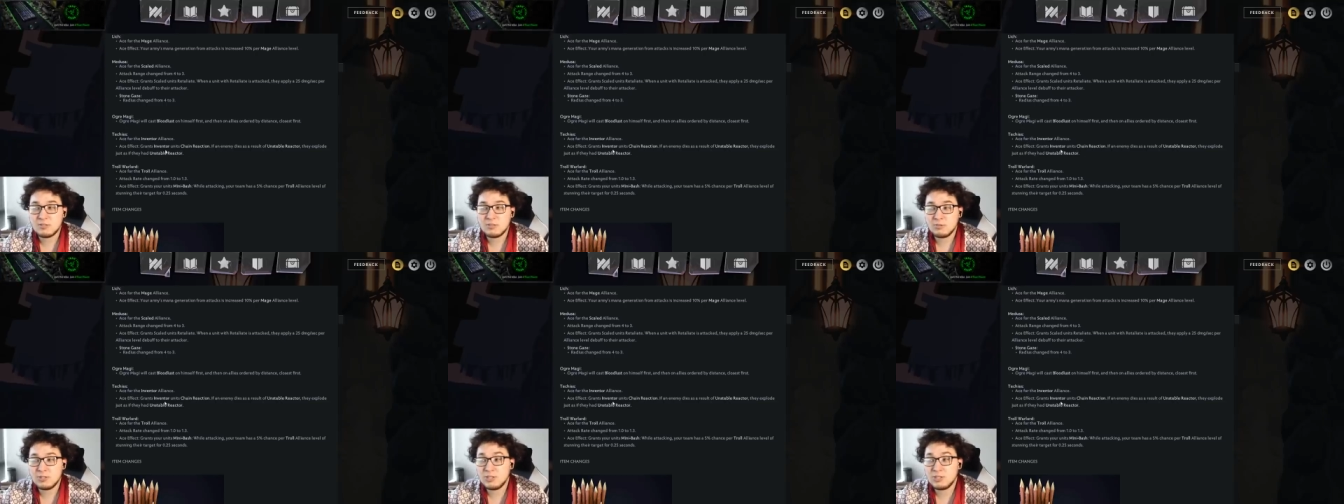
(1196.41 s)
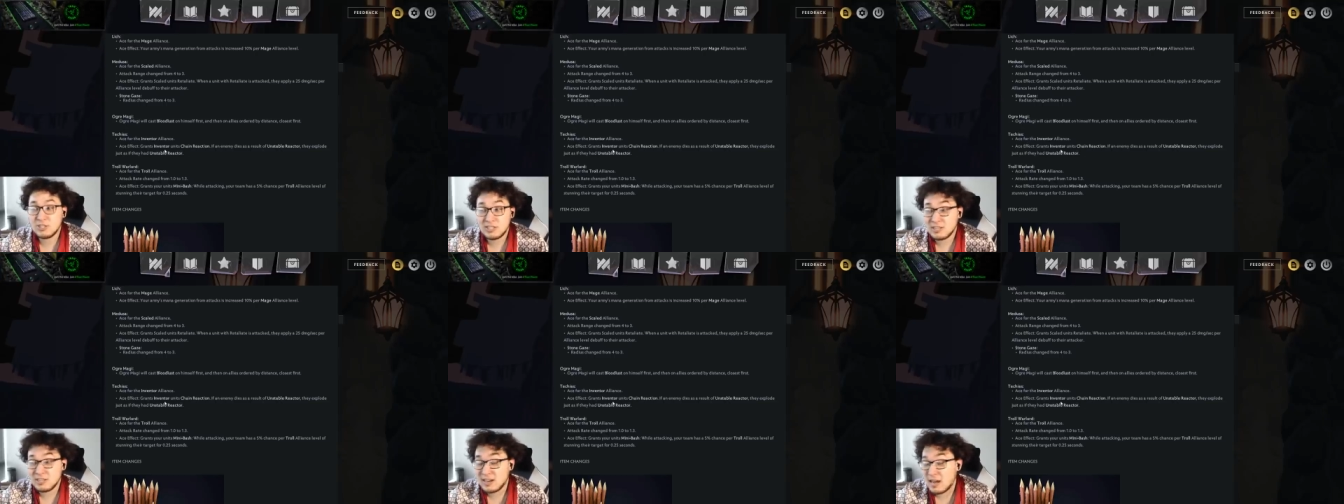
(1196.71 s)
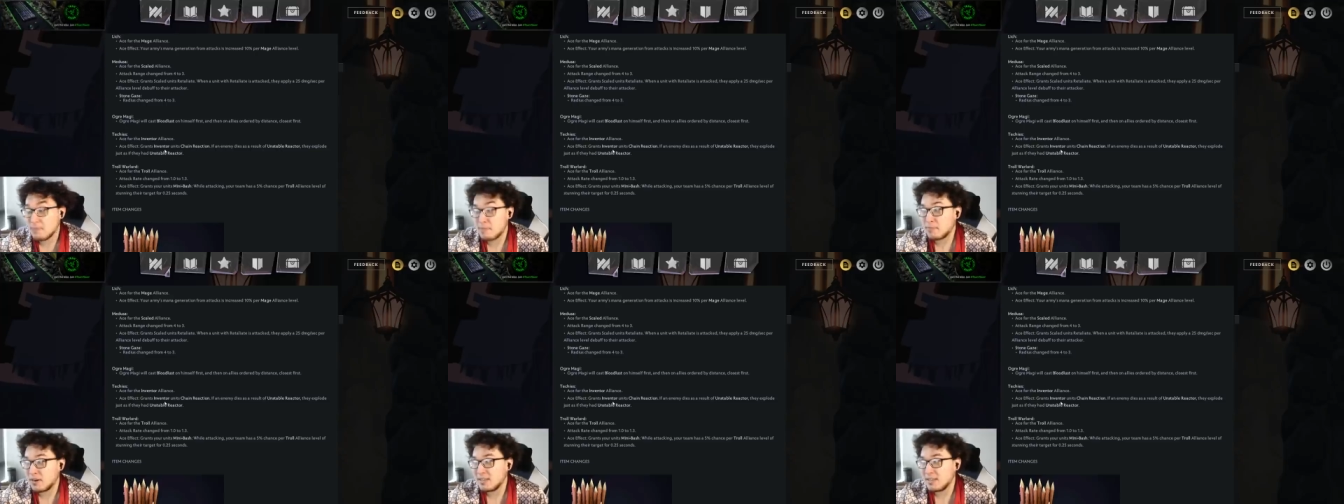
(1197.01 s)
so it's just an
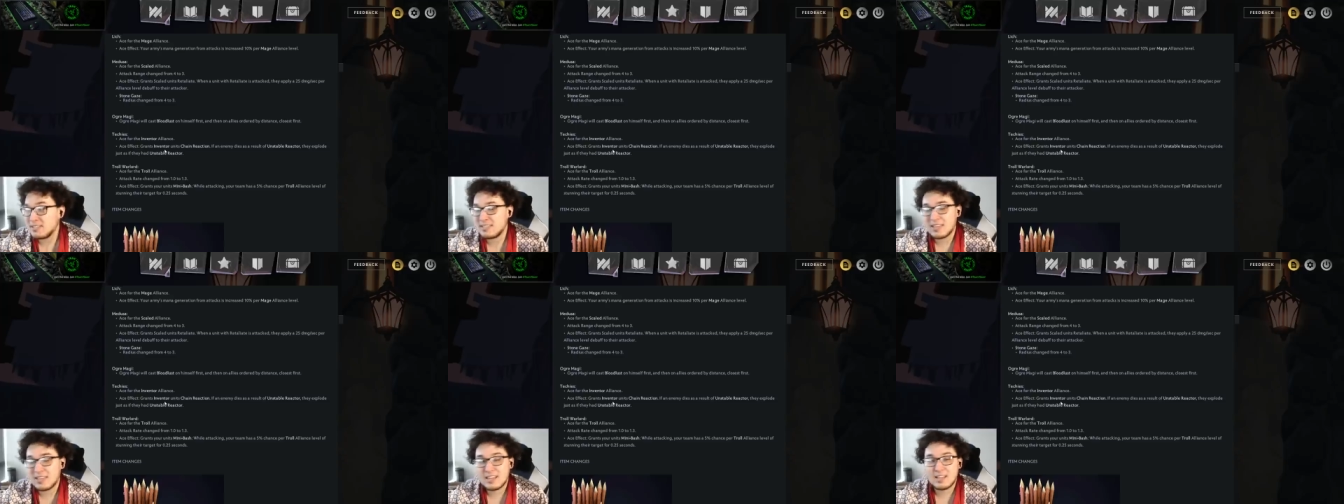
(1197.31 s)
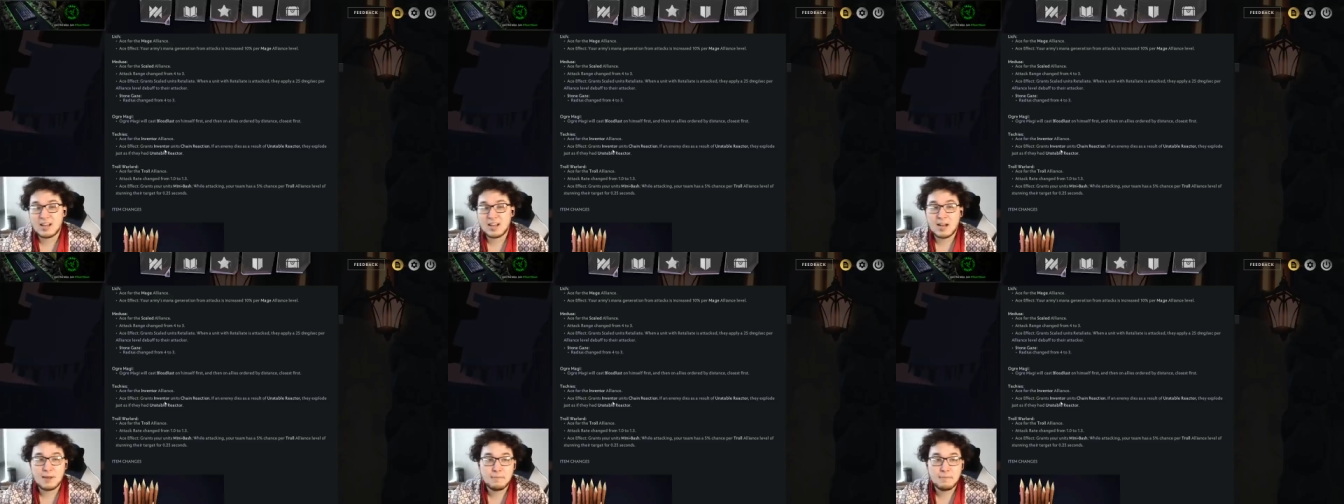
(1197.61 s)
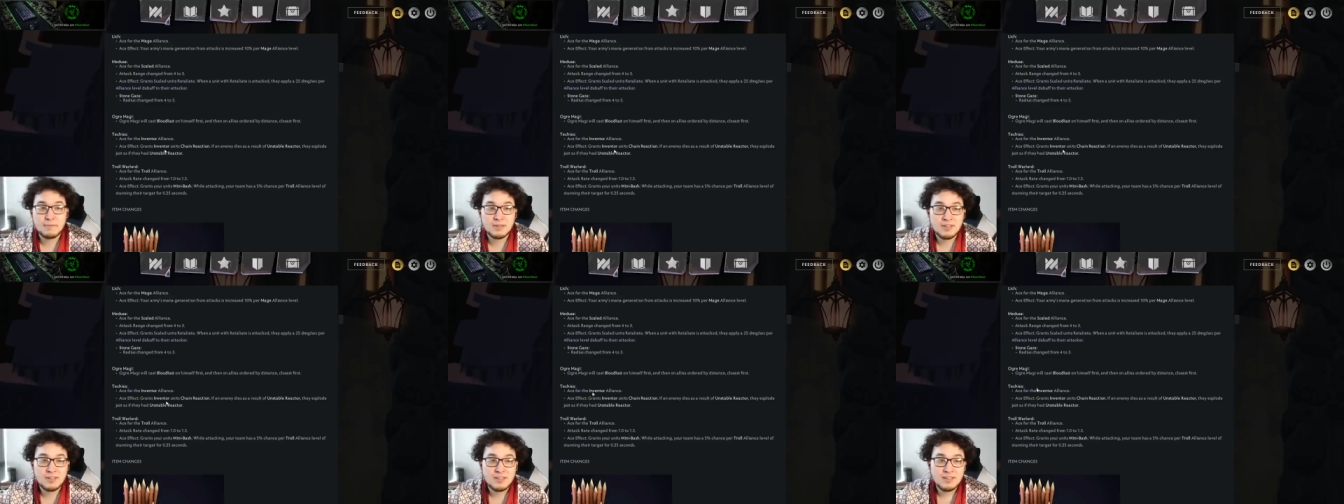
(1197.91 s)
upgrade to that
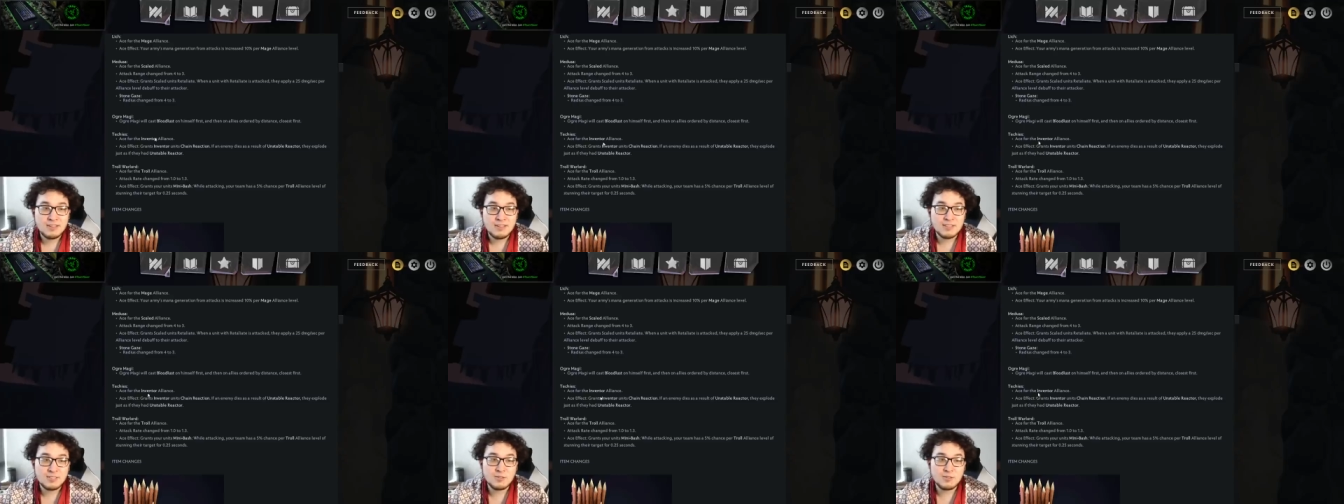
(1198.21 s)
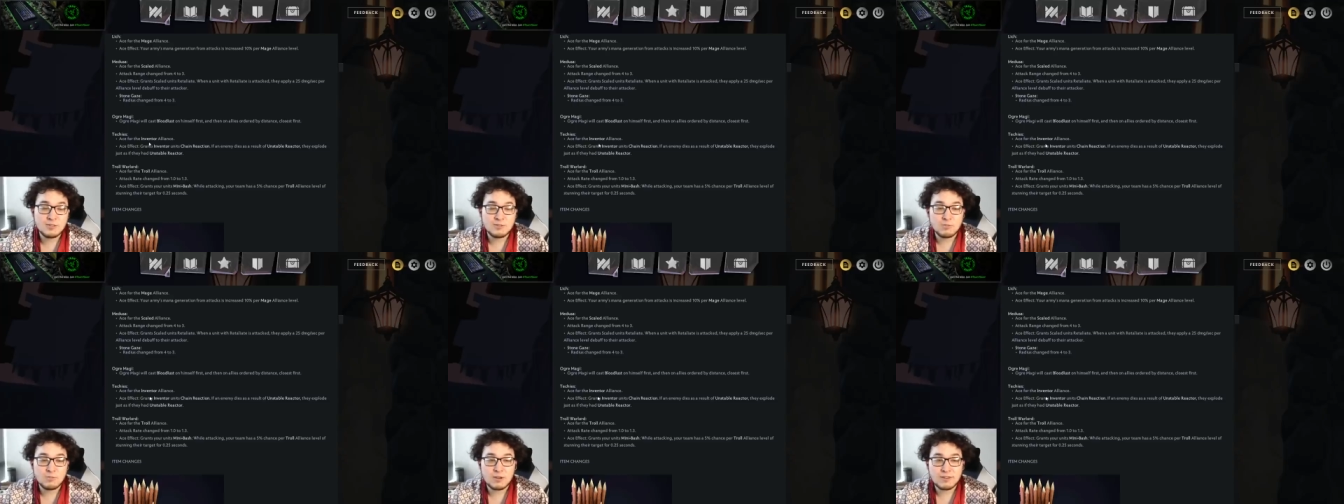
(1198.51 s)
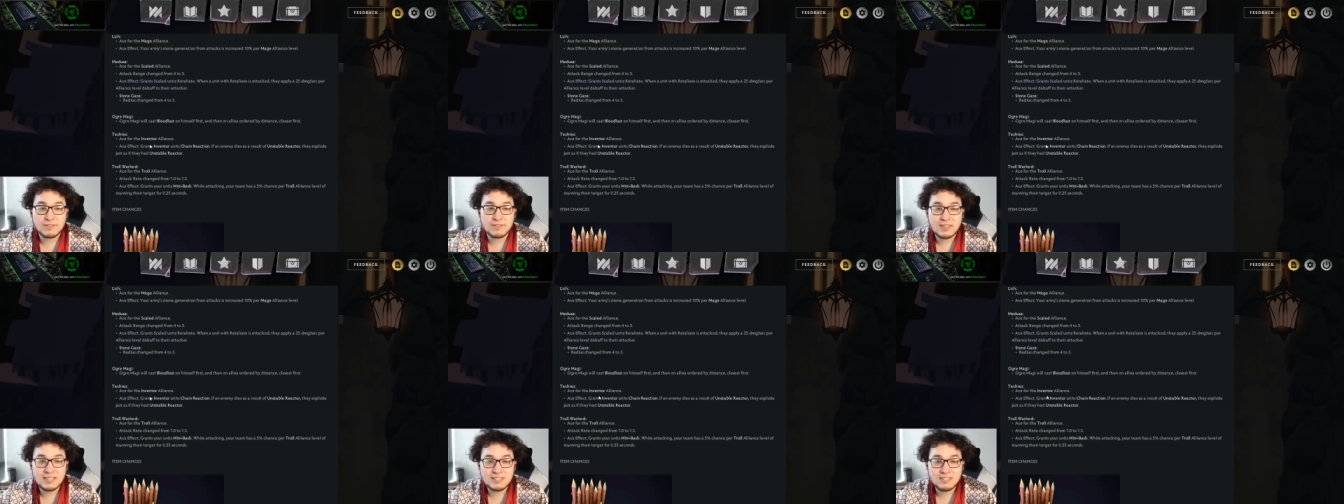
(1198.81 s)
comp, because you just
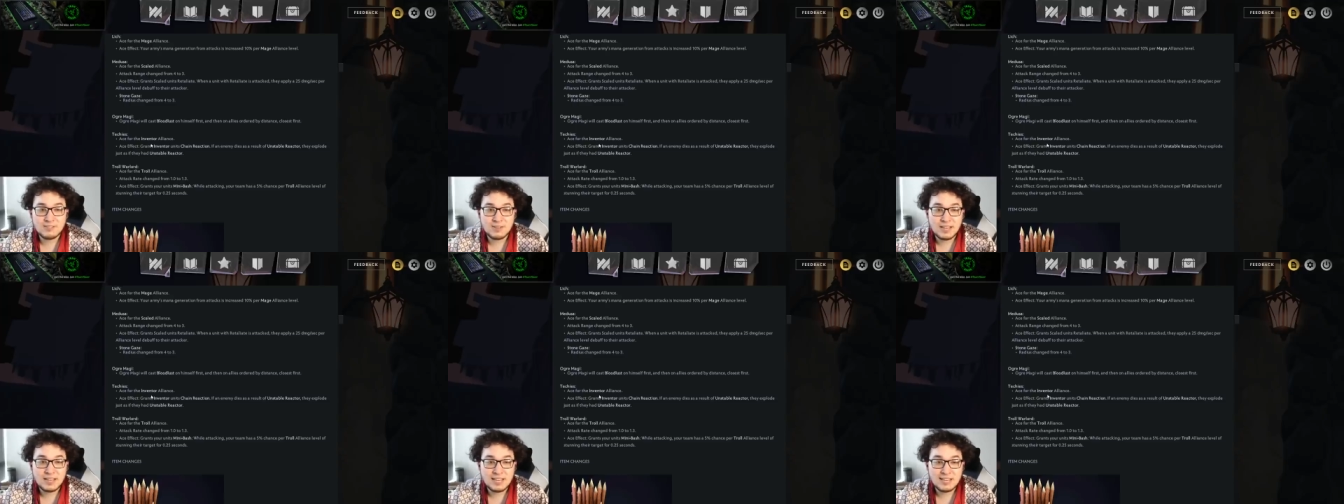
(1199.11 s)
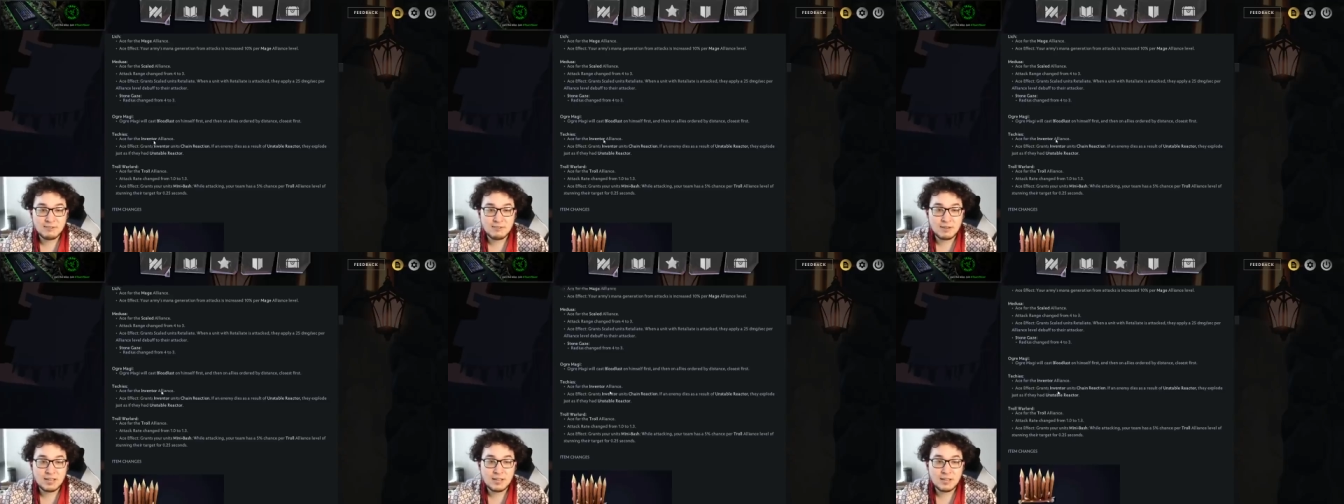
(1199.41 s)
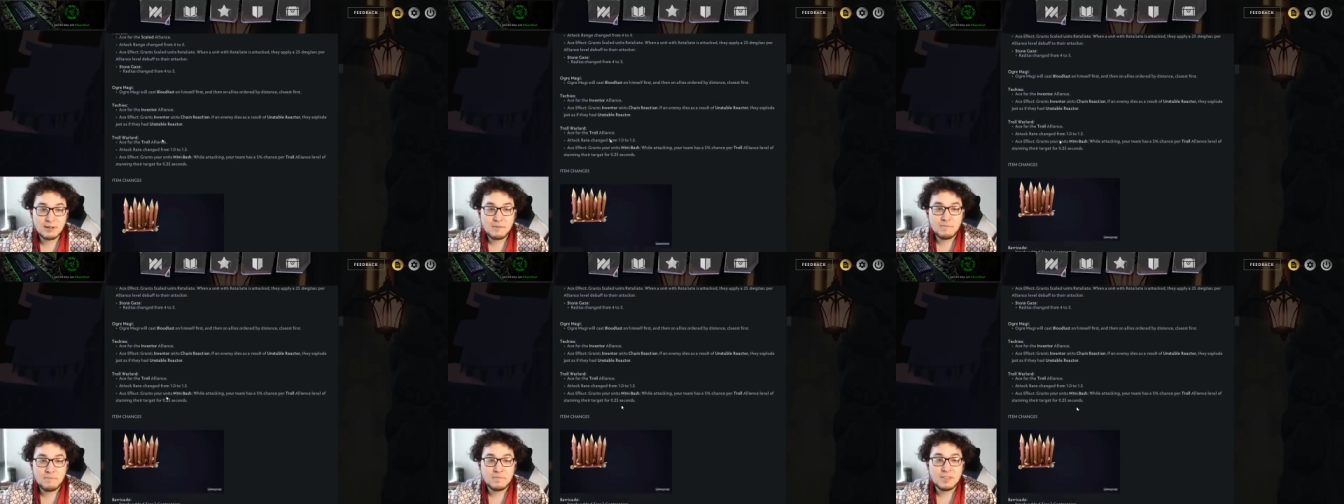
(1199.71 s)
want to run this unit anyway.